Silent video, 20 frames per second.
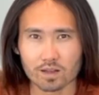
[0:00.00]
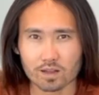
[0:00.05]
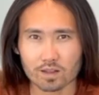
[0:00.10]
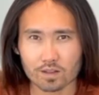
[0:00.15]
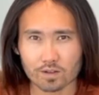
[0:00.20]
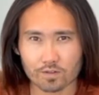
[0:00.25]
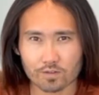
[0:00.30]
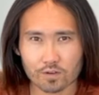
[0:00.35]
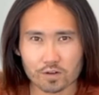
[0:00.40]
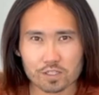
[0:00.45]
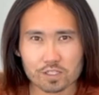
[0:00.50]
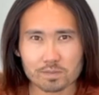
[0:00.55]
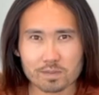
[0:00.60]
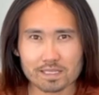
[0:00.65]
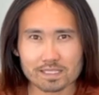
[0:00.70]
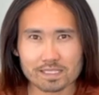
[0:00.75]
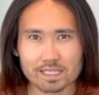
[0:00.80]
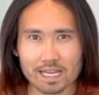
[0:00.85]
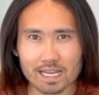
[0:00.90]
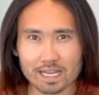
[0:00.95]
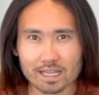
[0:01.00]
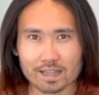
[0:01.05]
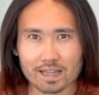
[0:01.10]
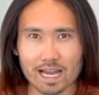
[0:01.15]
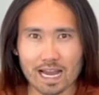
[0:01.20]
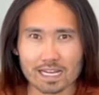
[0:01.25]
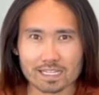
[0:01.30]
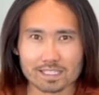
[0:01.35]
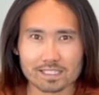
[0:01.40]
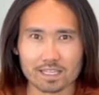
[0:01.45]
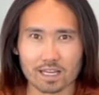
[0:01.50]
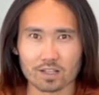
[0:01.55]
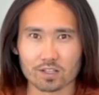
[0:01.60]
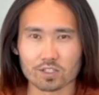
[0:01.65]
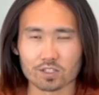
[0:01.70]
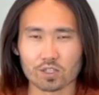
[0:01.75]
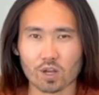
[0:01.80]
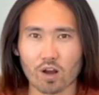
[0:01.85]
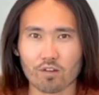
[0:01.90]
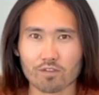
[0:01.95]
The first mistake that
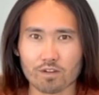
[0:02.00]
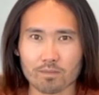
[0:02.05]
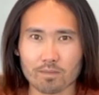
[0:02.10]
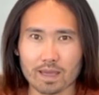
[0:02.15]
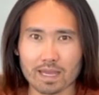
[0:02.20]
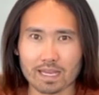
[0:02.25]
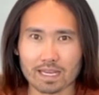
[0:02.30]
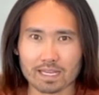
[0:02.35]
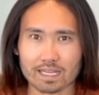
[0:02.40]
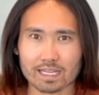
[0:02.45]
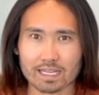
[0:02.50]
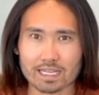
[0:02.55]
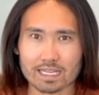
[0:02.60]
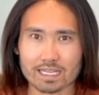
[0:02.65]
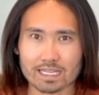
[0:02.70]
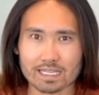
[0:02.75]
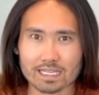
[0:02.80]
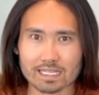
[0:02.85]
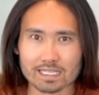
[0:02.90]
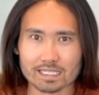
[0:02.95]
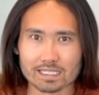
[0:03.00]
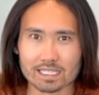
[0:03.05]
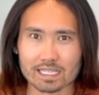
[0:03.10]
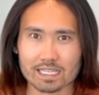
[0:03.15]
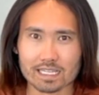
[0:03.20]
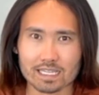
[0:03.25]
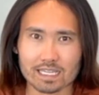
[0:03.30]
sellers often make is